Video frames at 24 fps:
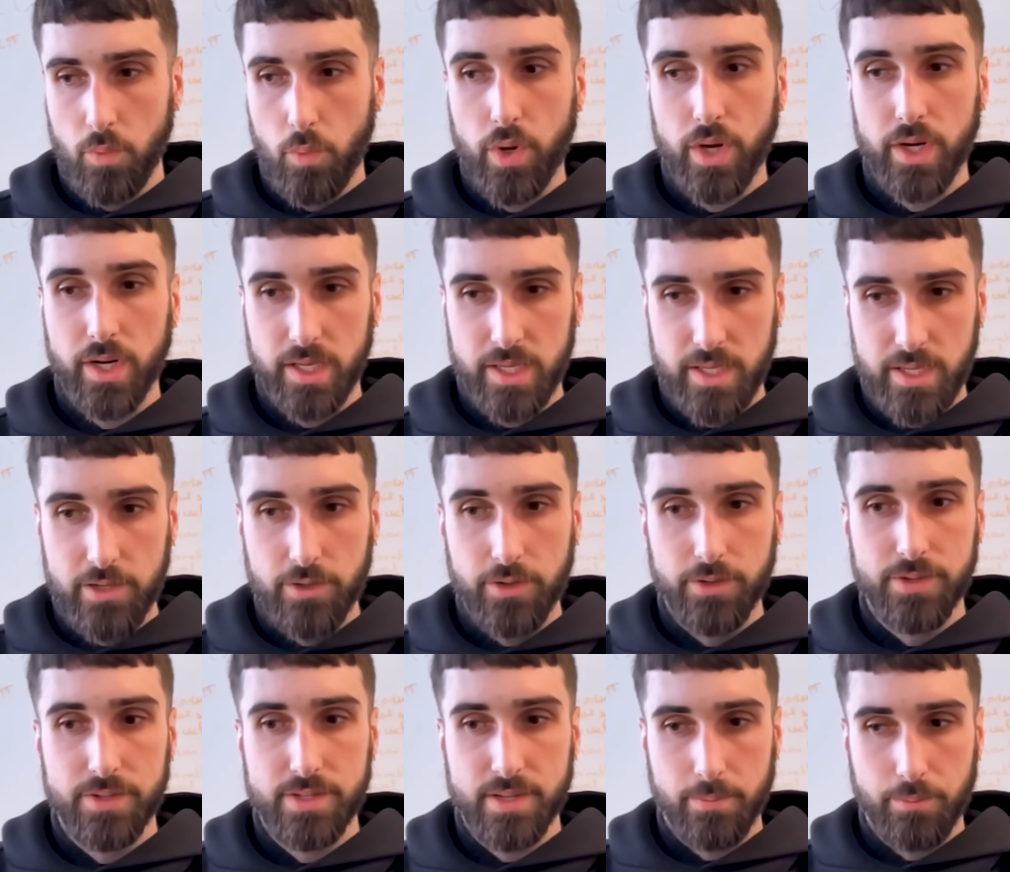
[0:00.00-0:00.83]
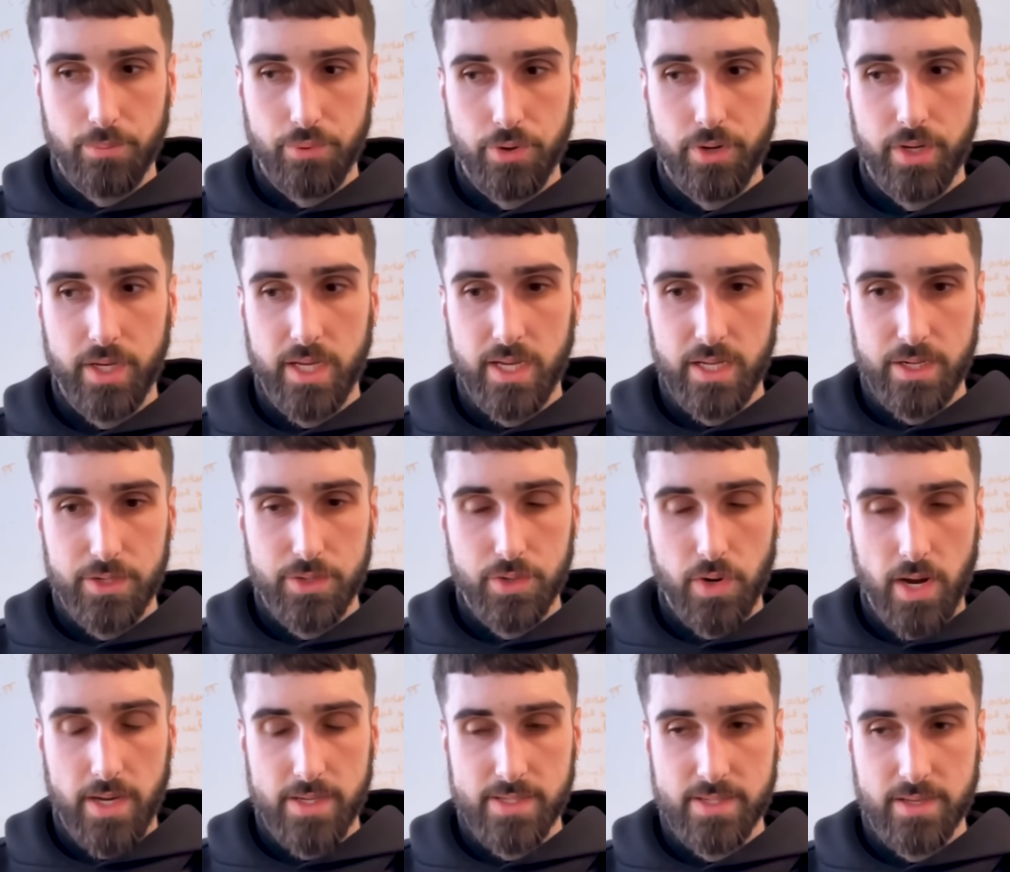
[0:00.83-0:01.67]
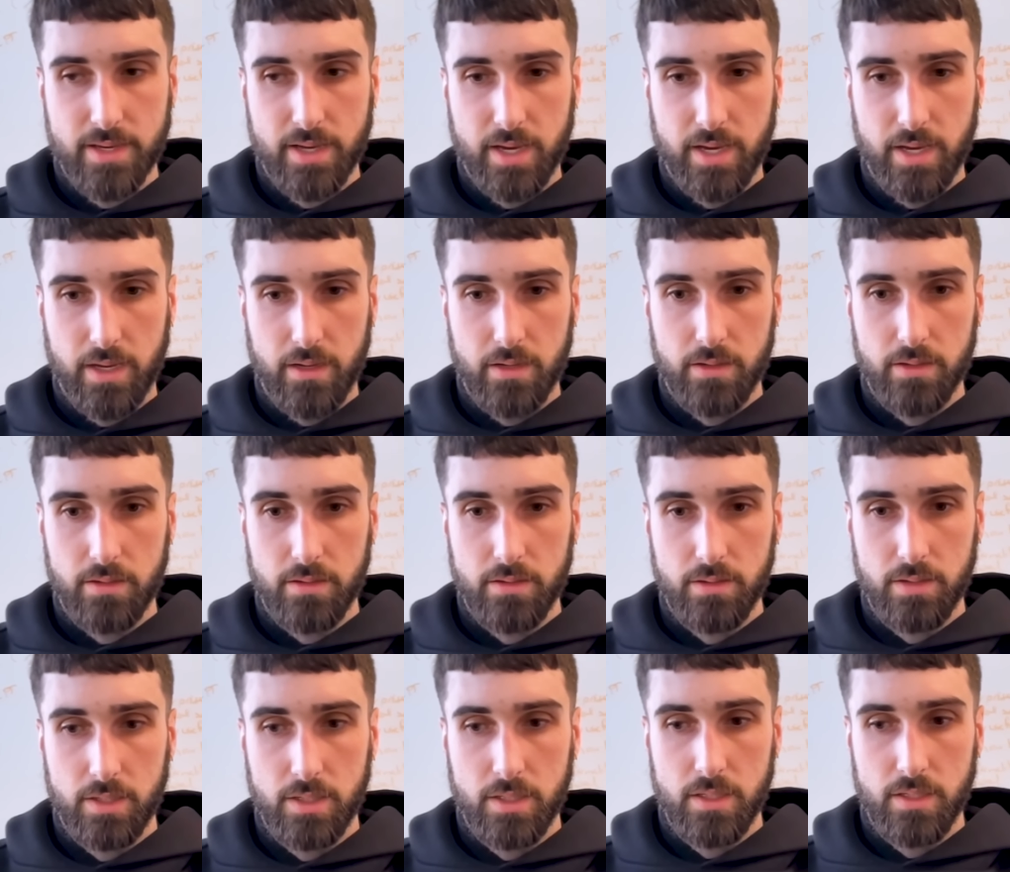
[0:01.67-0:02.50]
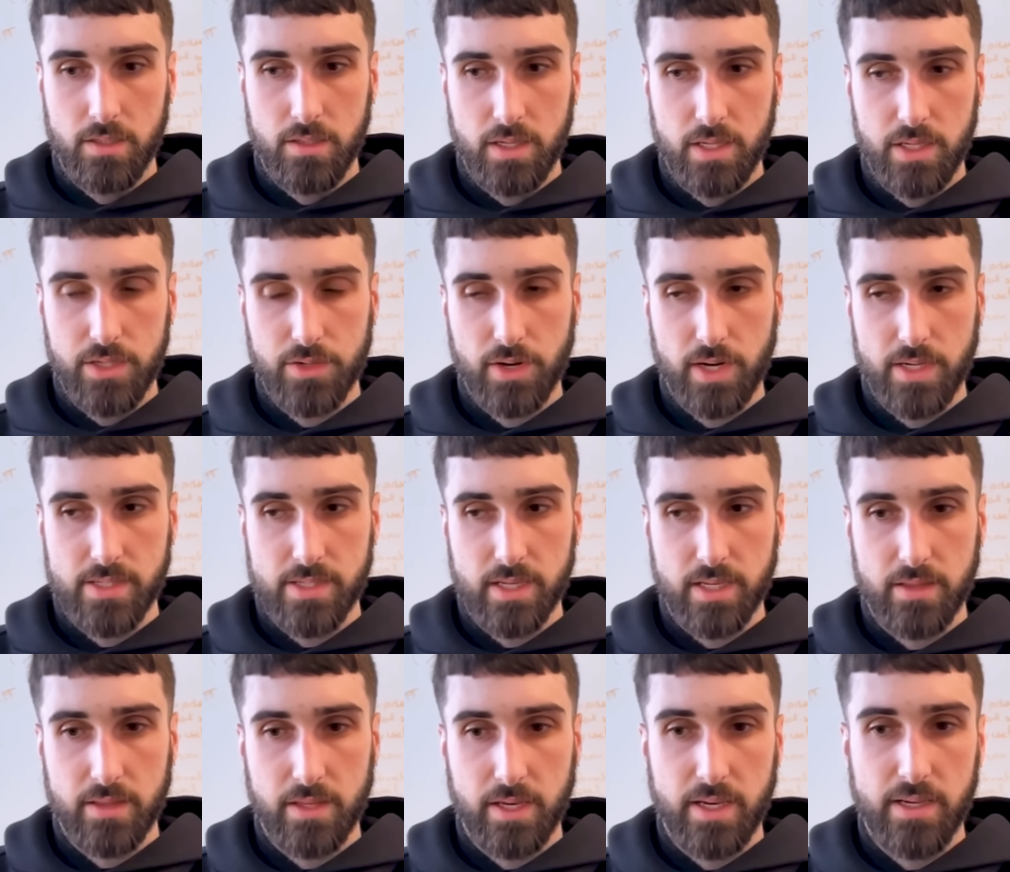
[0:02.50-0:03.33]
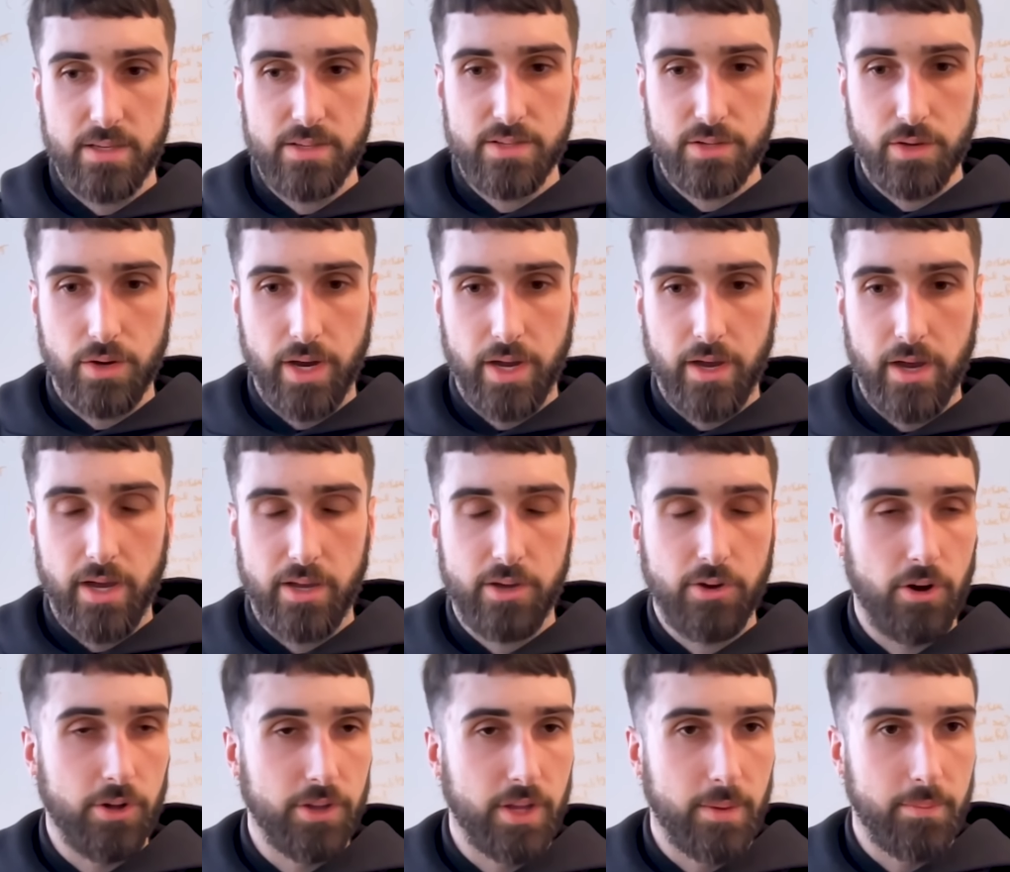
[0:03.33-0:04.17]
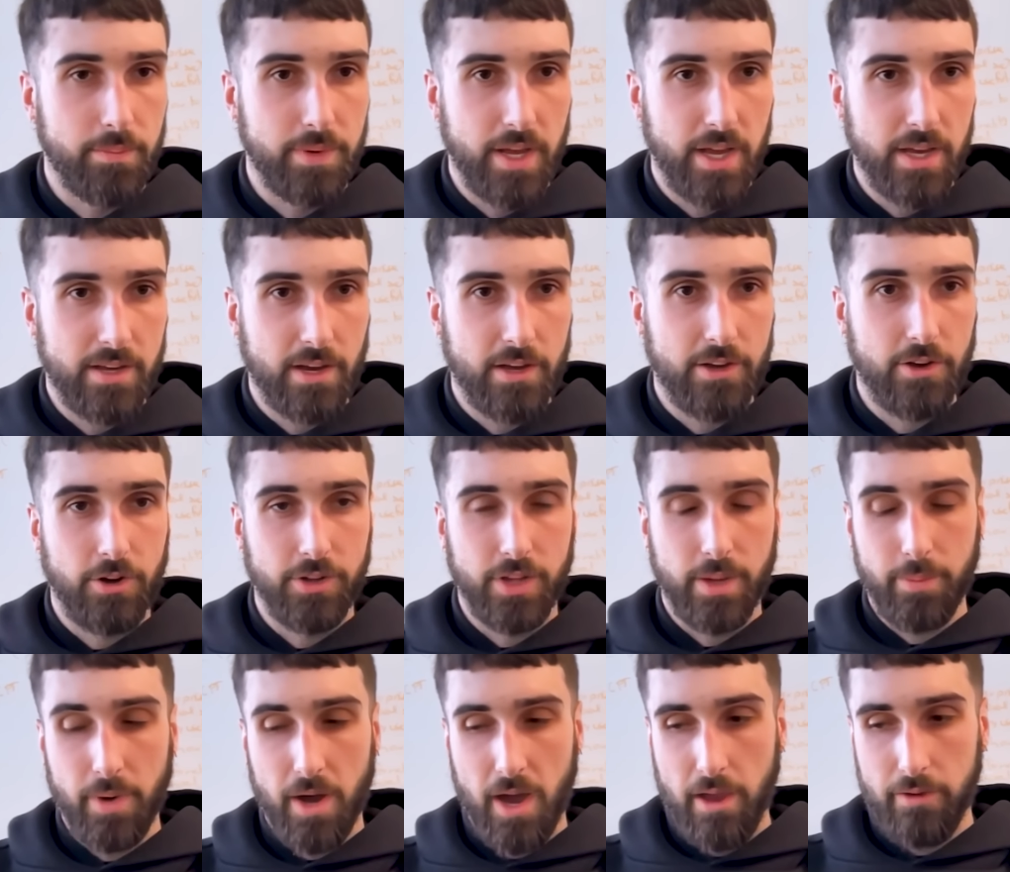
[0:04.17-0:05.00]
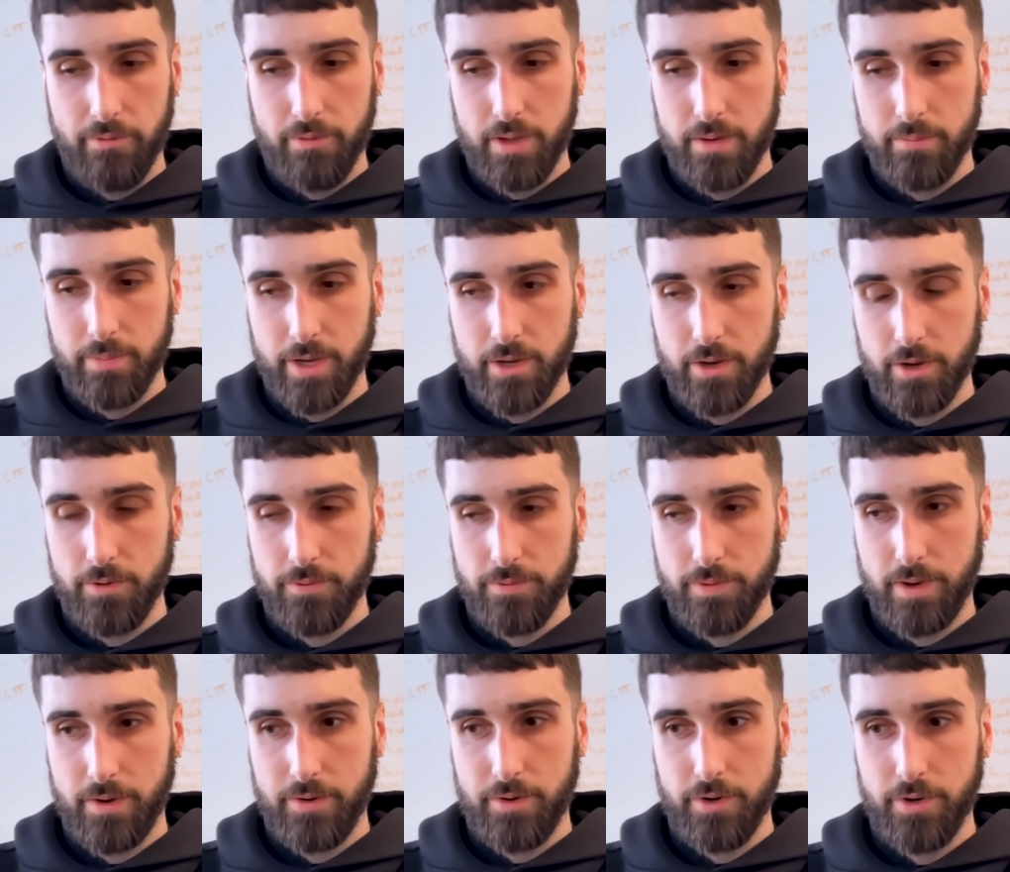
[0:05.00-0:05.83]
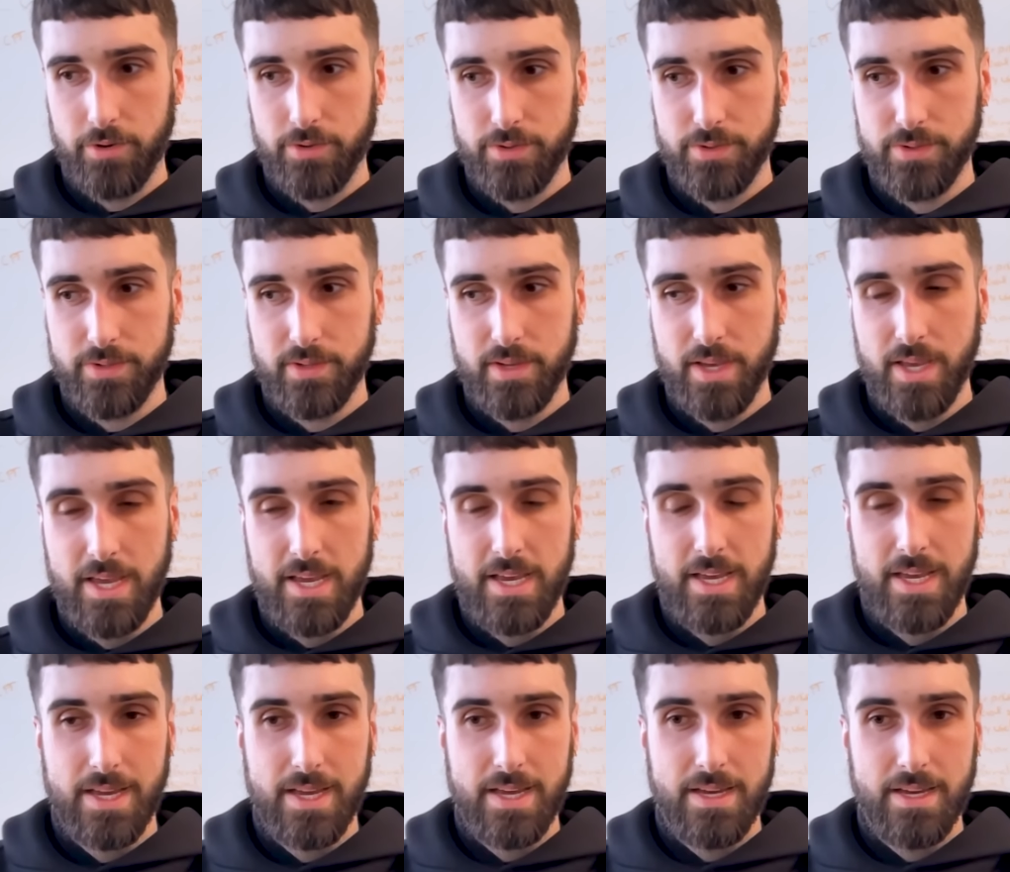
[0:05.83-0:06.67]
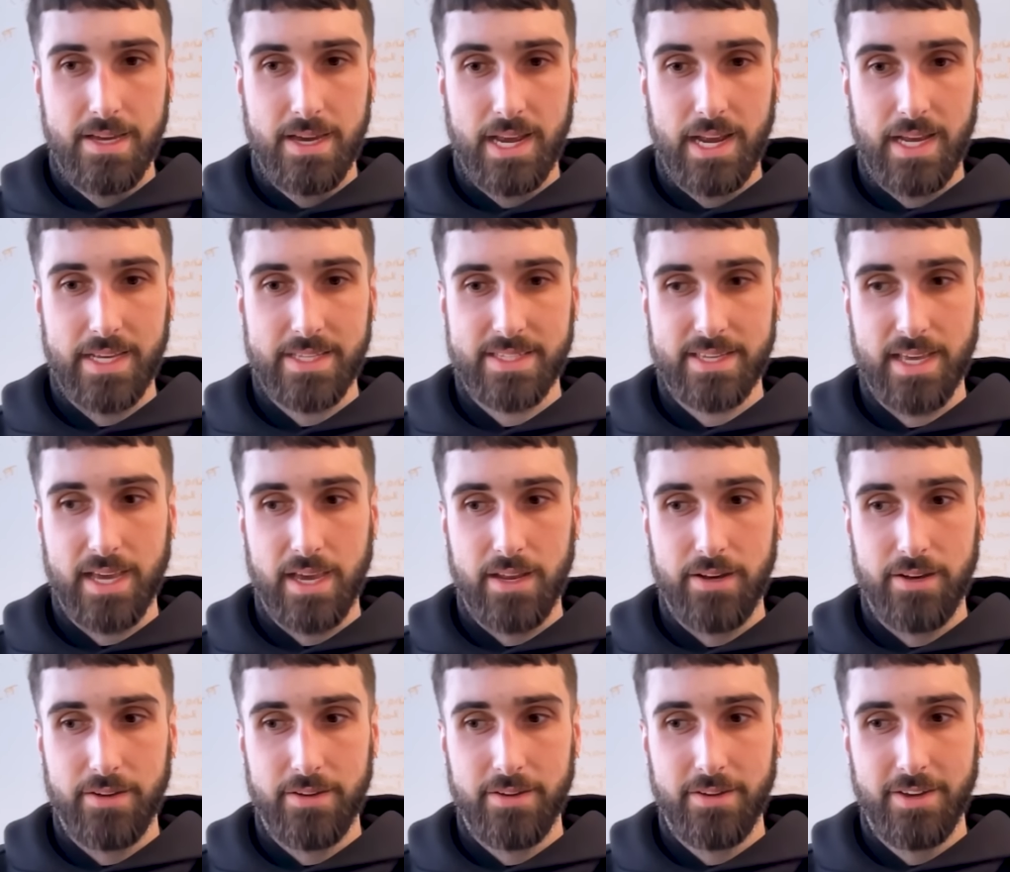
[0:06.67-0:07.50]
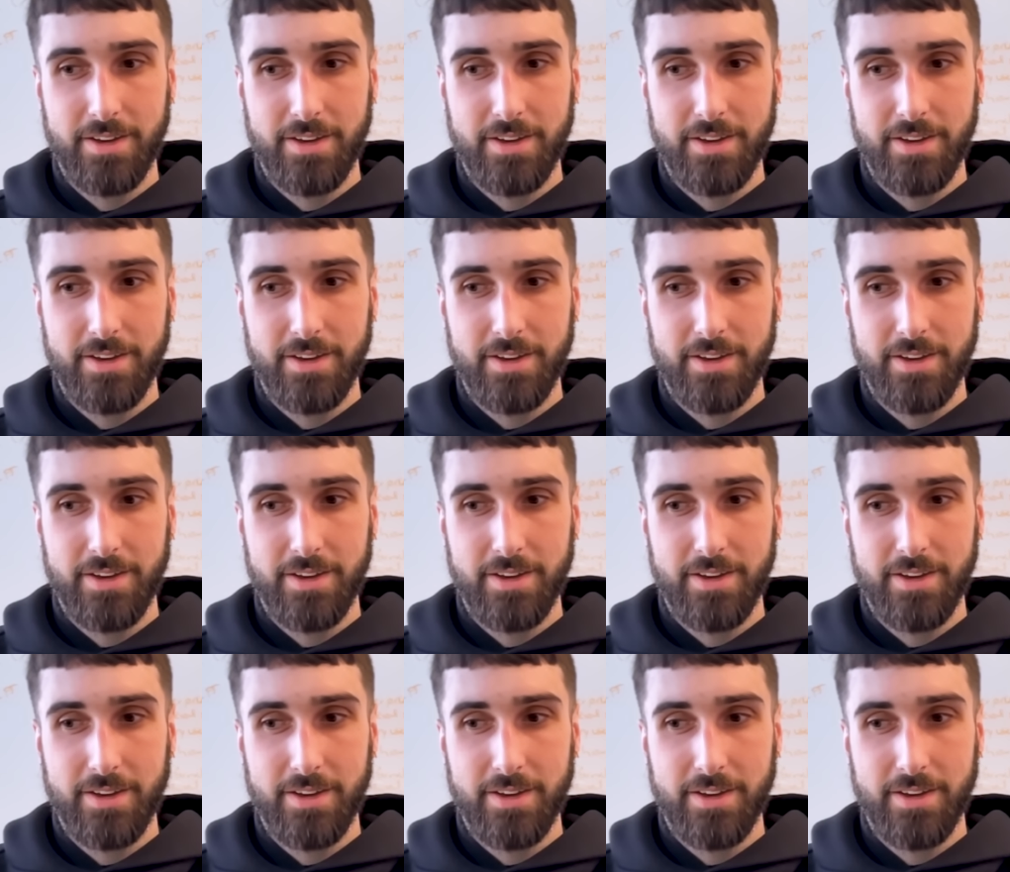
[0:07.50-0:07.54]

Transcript: going to yield some pretty interesting things. So I called up Nick, I called up Aidan, my co-founders, and I said,